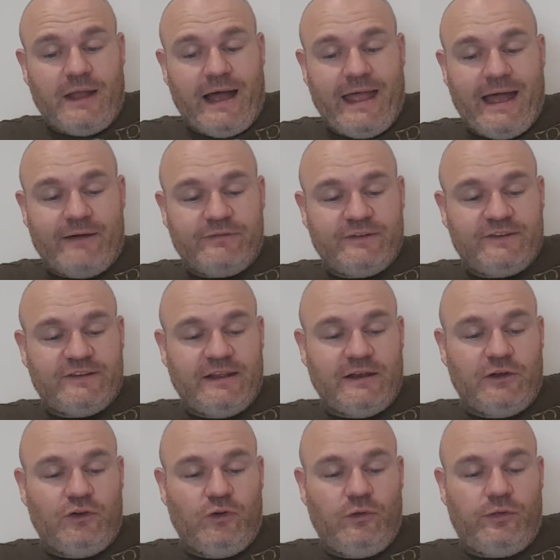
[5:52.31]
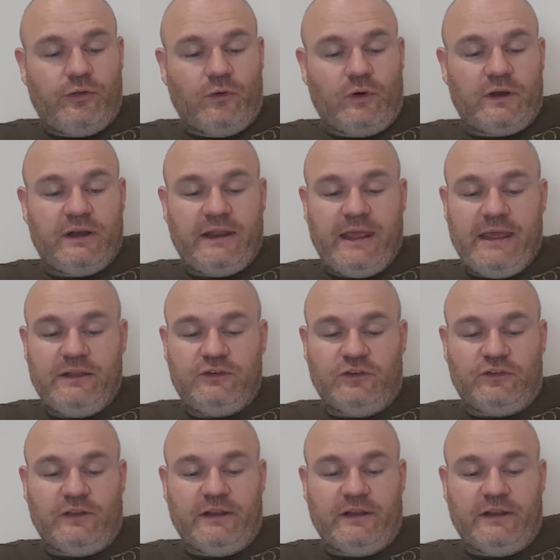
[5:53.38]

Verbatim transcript: I haven't seen a new thought in ages.